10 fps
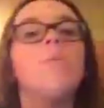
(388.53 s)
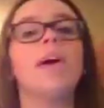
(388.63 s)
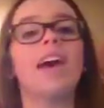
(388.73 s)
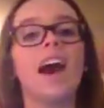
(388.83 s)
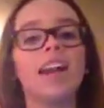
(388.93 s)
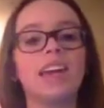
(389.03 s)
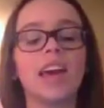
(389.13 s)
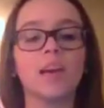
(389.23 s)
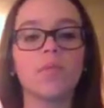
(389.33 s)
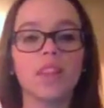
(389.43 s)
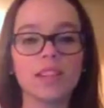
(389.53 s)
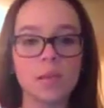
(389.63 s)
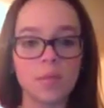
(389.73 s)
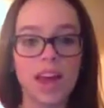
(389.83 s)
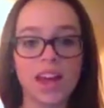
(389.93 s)
my god, I can't with like
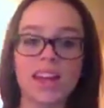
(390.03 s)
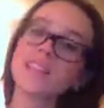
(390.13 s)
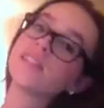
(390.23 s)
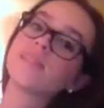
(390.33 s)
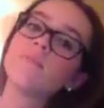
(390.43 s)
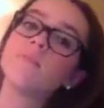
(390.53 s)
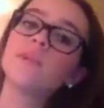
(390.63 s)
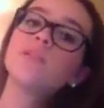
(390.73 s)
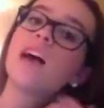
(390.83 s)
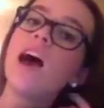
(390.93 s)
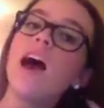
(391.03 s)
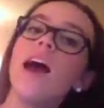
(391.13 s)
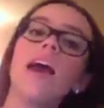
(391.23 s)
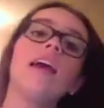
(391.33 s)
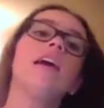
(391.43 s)
some leggings and some boots
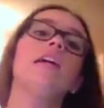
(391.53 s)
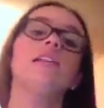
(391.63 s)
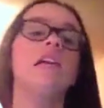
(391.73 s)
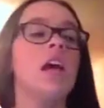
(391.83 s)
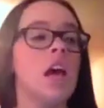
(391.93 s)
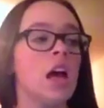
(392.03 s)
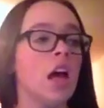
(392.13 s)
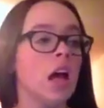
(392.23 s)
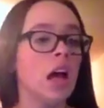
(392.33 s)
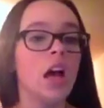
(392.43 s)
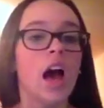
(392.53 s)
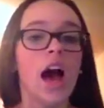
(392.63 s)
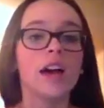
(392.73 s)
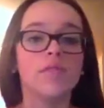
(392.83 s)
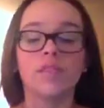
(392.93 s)
and
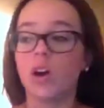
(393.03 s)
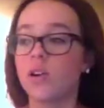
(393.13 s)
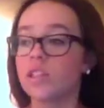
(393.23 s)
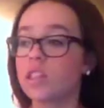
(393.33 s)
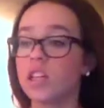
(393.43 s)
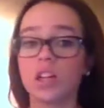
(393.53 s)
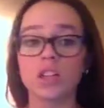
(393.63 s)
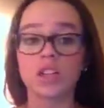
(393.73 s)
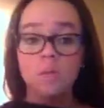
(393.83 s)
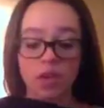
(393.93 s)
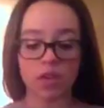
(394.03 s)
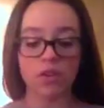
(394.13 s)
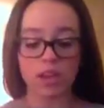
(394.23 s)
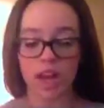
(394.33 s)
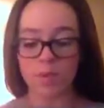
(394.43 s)
I don't even know. It's just gonna look super
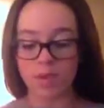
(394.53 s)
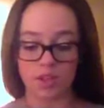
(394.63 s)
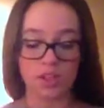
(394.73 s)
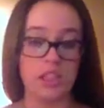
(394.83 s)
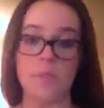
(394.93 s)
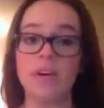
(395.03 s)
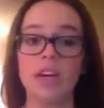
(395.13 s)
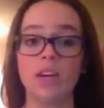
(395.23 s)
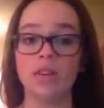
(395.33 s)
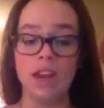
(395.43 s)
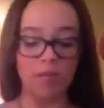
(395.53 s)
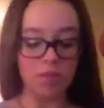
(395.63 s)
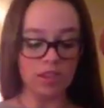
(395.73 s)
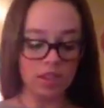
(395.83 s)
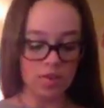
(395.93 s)
cute, and I'm gonna look super cute, and
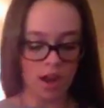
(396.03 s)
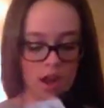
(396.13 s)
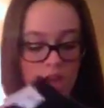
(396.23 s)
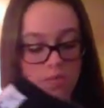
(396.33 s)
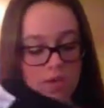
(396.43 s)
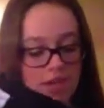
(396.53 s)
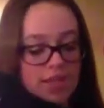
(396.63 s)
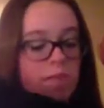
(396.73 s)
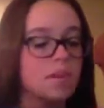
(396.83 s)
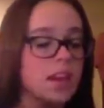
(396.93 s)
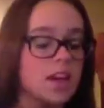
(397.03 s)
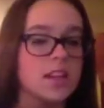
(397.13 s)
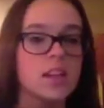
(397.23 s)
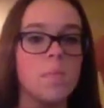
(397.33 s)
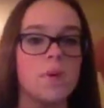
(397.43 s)
everyone's gonna wanna hug me because I'll be like a
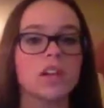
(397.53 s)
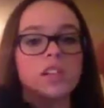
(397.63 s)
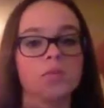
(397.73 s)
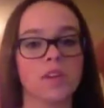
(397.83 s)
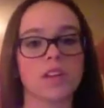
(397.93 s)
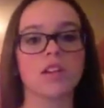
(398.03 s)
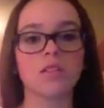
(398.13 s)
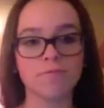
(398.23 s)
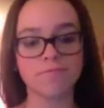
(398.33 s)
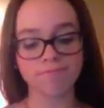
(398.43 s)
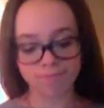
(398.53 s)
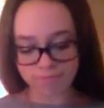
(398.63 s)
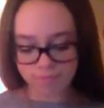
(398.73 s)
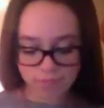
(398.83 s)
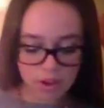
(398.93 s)
little marshmallow.
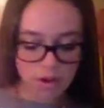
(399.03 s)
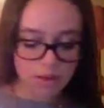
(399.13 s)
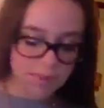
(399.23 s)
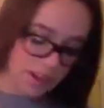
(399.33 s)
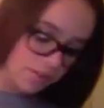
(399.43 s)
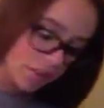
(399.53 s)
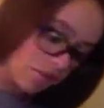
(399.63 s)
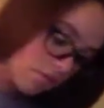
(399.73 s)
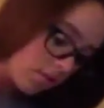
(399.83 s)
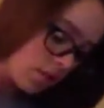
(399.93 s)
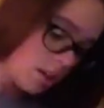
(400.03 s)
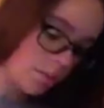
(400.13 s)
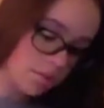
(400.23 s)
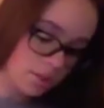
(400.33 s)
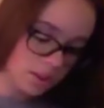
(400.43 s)
If, but if you see
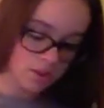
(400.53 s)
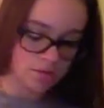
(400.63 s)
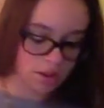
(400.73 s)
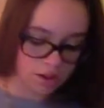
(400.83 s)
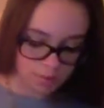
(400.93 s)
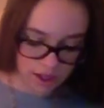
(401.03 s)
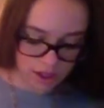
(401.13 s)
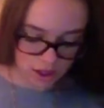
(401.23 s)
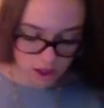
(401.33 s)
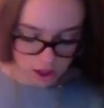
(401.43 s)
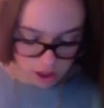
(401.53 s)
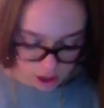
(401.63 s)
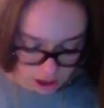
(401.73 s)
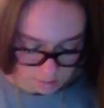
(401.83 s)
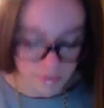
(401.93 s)
me, please don't hug me.
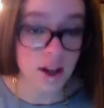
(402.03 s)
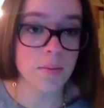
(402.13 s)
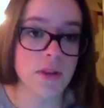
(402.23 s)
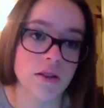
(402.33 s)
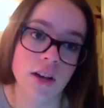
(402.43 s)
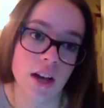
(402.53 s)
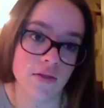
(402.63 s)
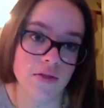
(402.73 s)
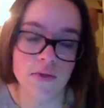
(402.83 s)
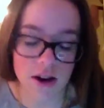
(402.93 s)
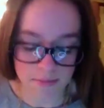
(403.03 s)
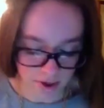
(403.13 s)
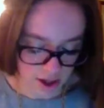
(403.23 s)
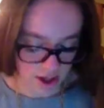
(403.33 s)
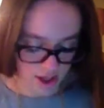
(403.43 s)
I mean, you can if you want,
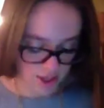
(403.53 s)
but